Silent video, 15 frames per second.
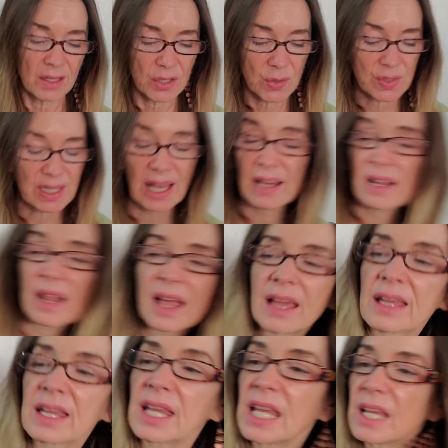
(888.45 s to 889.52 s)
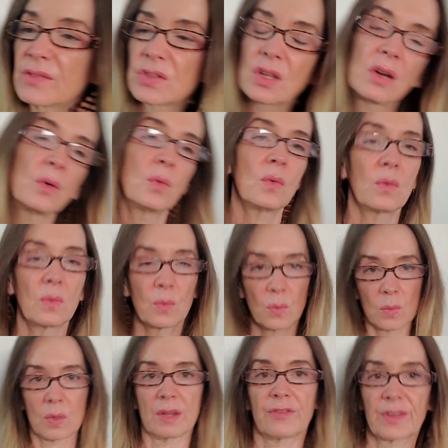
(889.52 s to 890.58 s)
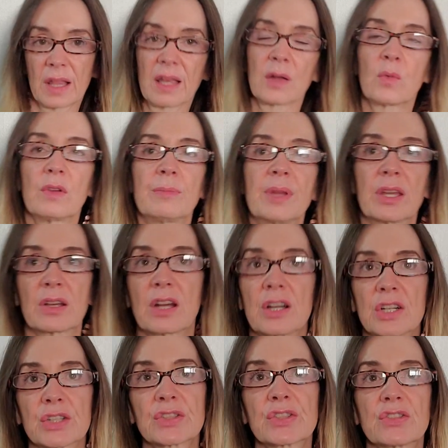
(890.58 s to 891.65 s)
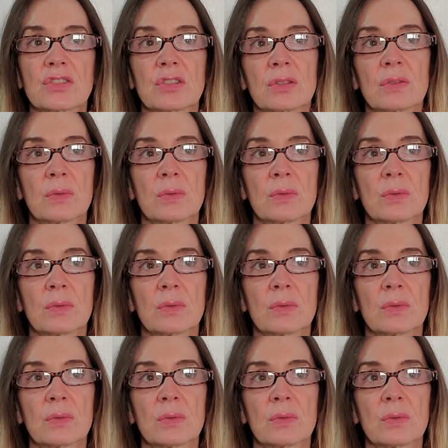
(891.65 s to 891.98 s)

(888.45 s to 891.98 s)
So it's kind of like, even though we feel like we've been cursed,